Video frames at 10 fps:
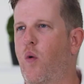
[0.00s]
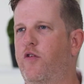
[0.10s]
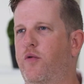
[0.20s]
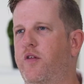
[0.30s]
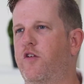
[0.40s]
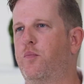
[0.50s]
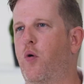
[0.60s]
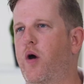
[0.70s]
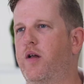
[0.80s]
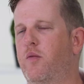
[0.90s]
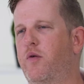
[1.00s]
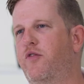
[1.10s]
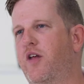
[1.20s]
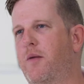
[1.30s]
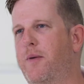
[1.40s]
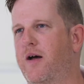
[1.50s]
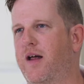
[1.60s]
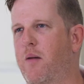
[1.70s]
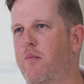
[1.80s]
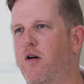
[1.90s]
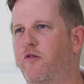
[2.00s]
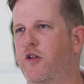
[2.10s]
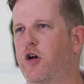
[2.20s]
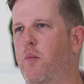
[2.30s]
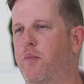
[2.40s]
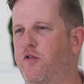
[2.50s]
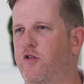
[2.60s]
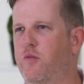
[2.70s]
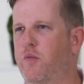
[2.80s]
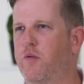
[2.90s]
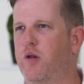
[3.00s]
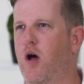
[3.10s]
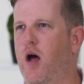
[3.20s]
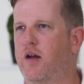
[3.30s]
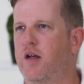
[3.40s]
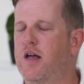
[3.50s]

Once we're at this point and we've set up our camera for the composition we would like.